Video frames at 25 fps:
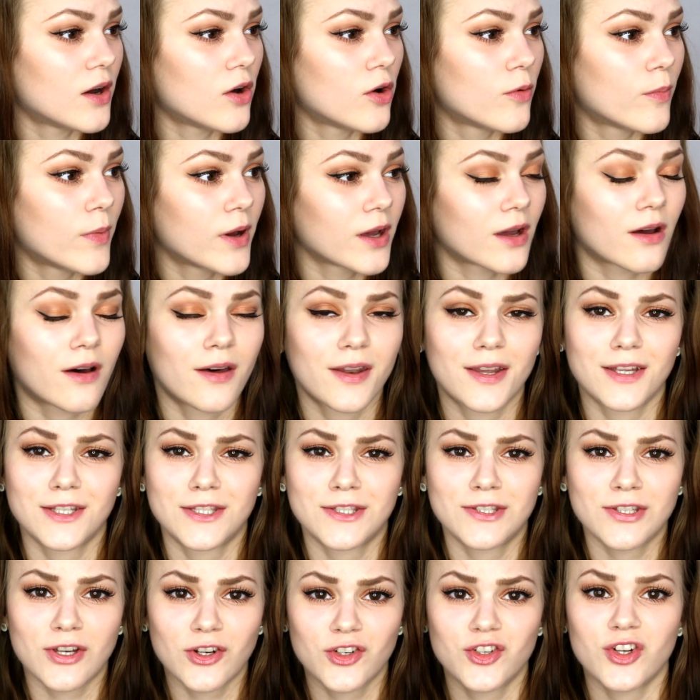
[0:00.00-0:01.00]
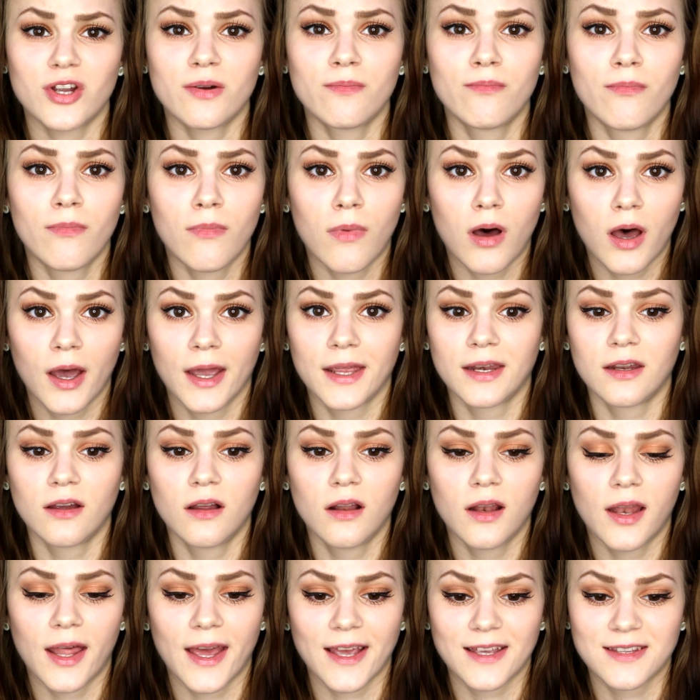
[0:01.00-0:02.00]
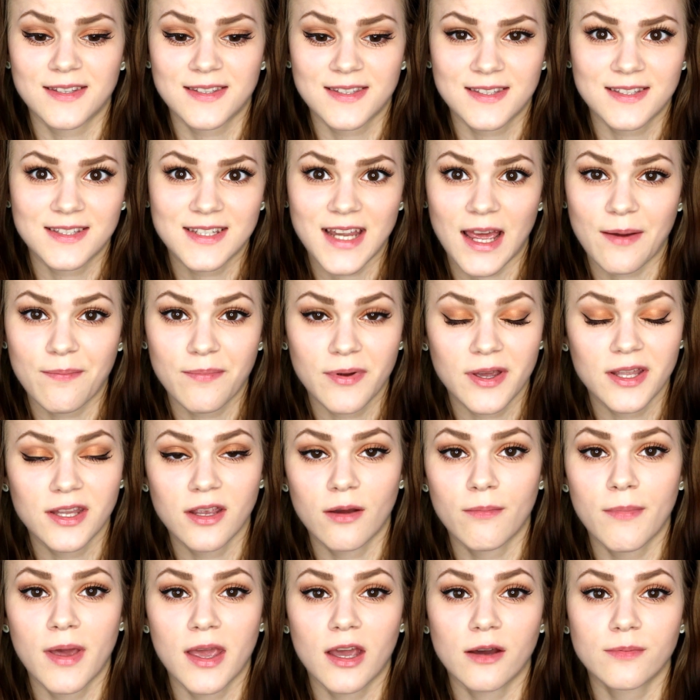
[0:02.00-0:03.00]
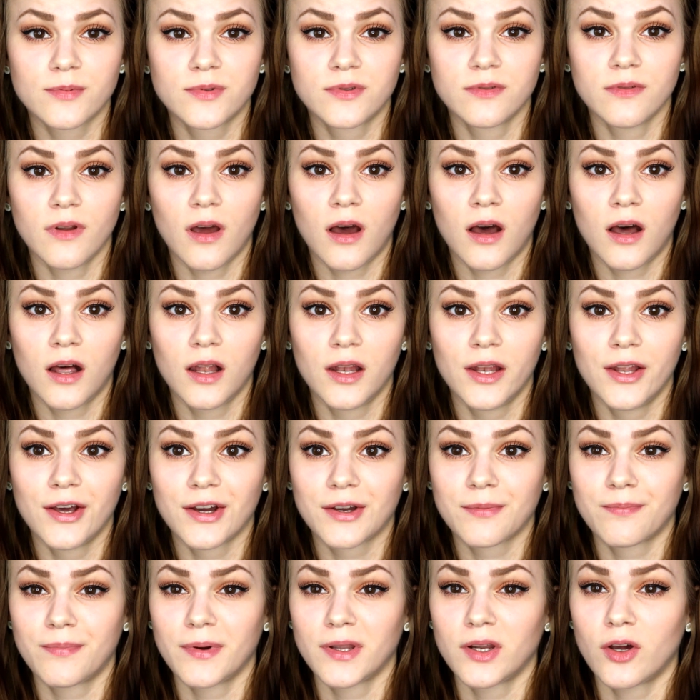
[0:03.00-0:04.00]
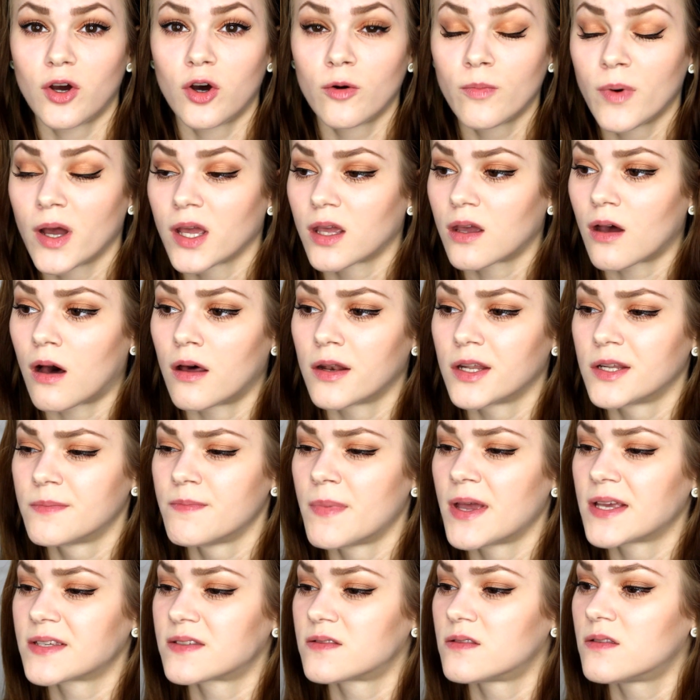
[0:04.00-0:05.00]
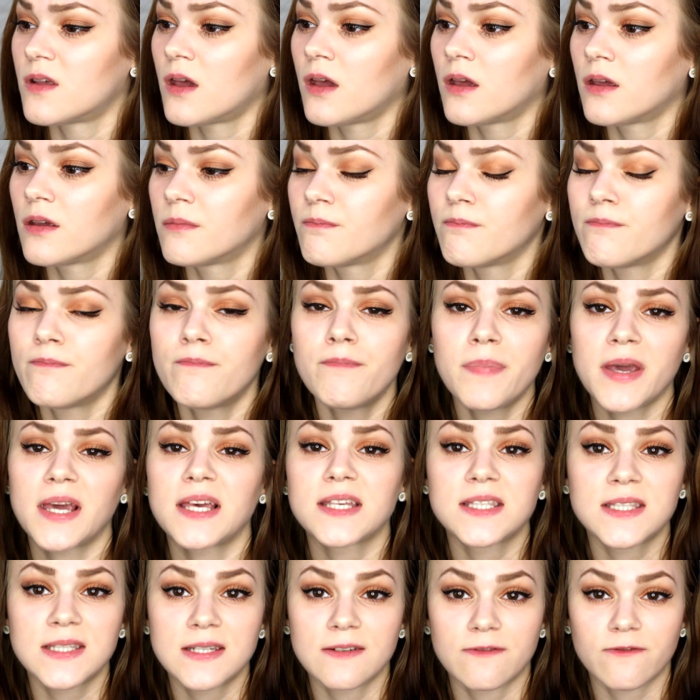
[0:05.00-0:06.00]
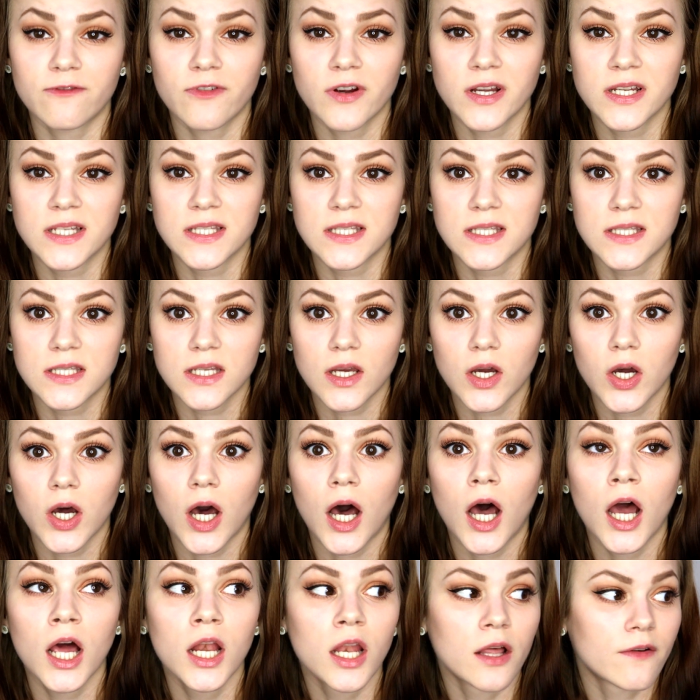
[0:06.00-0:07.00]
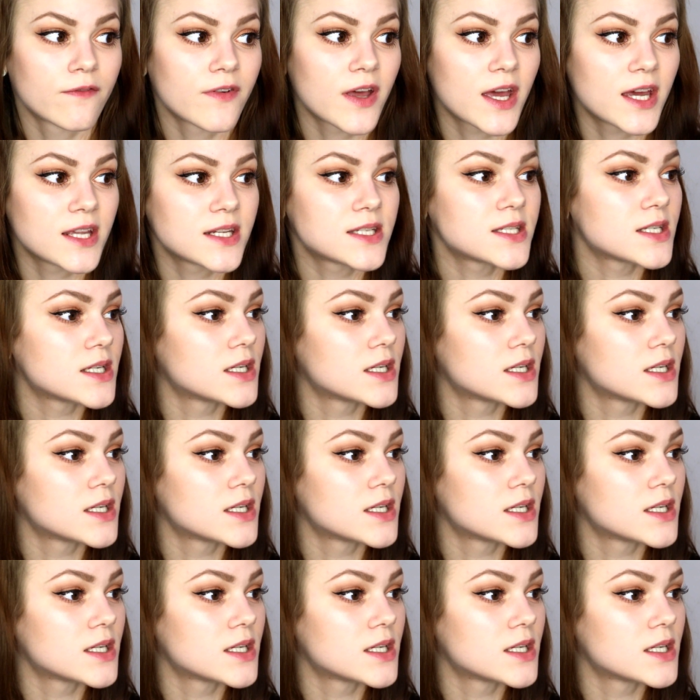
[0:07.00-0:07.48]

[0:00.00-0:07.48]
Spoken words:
Oh my god, it's such a minor like step in your makeup look, but oh my god, it makes the biggest difference. I love it.